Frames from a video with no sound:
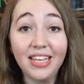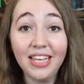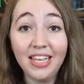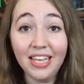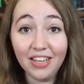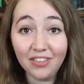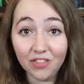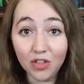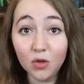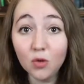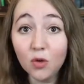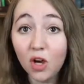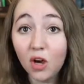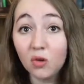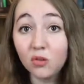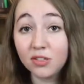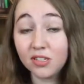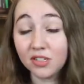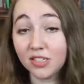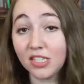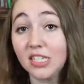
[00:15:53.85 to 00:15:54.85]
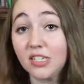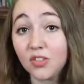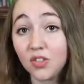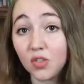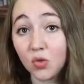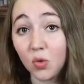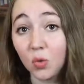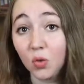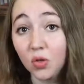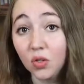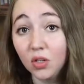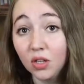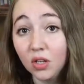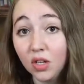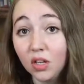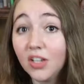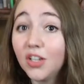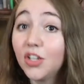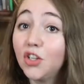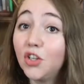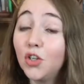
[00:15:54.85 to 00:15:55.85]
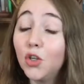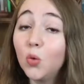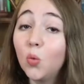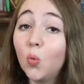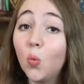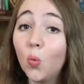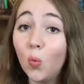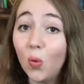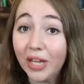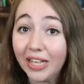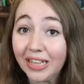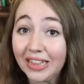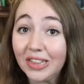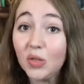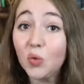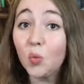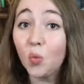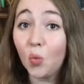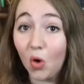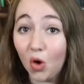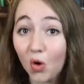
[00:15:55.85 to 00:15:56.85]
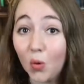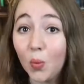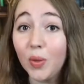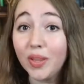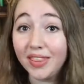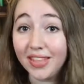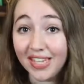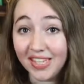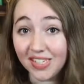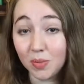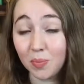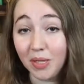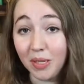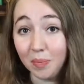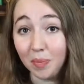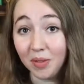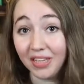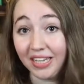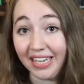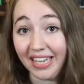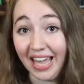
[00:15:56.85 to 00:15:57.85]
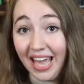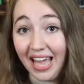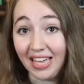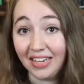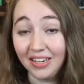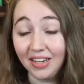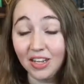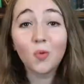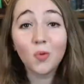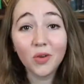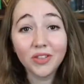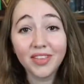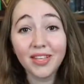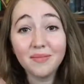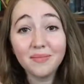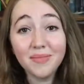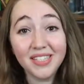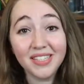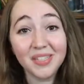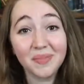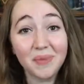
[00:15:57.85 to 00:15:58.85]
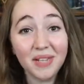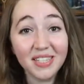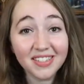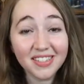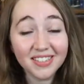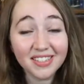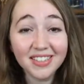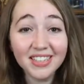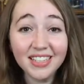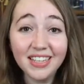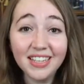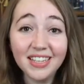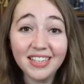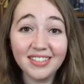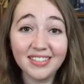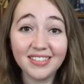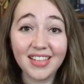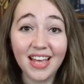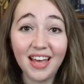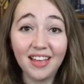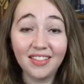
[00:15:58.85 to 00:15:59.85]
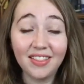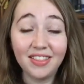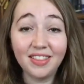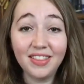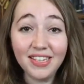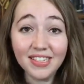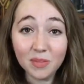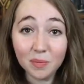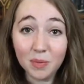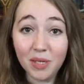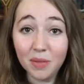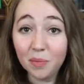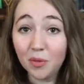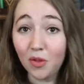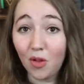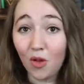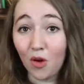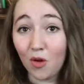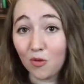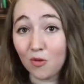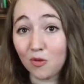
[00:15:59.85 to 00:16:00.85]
if you go to this school, you will work with these people again. What that means basically is that these people are